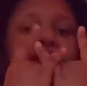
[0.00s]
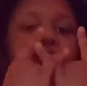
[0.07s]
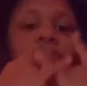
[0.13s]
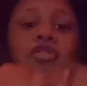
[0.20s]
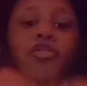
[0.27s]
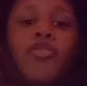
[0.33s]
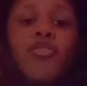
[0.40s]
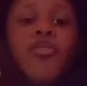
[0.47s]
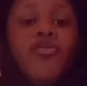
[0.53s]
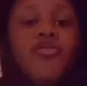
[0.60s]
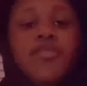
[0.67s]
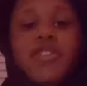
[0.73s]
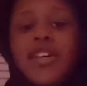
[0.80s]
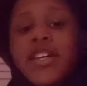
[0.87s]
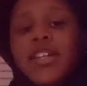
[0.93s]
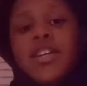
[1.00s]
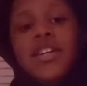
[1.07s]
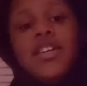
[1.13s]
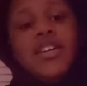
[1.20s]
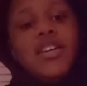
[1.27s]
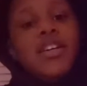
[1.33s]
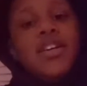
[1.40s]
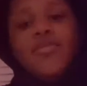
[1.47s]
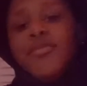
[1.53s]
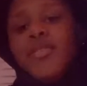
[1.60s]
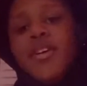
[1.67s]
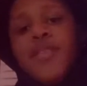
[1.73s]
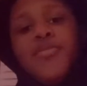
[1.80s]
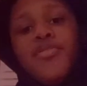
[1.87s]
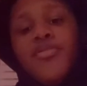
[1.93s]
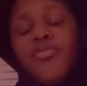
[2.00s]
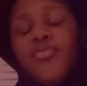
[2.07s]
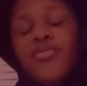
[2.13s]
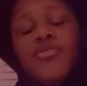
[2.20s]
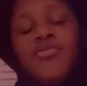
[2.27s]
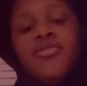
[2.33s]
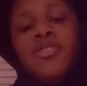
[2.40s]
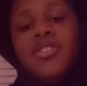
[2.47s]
the road, eh? We gotta be on the road.